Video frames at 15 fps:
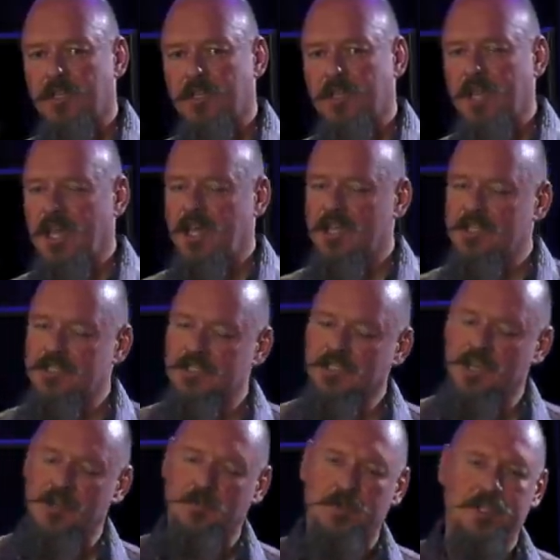that's
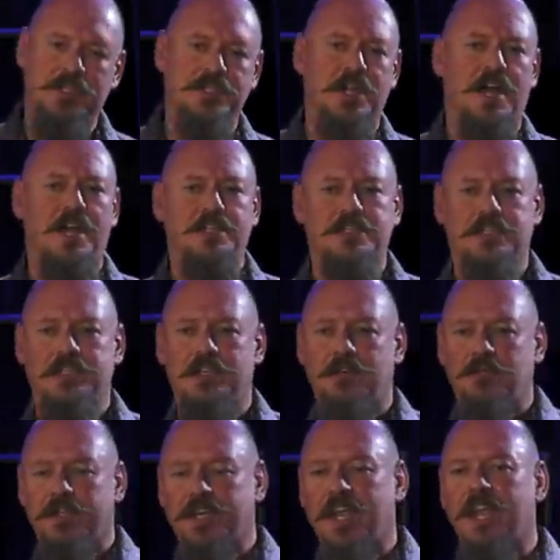kind of weak sauce. You know,
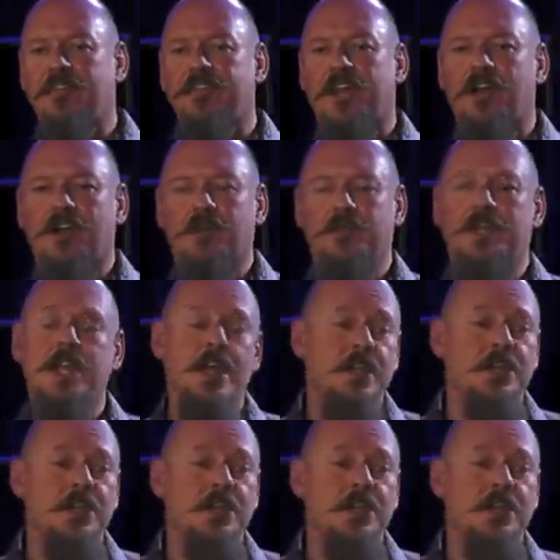we can have that argument.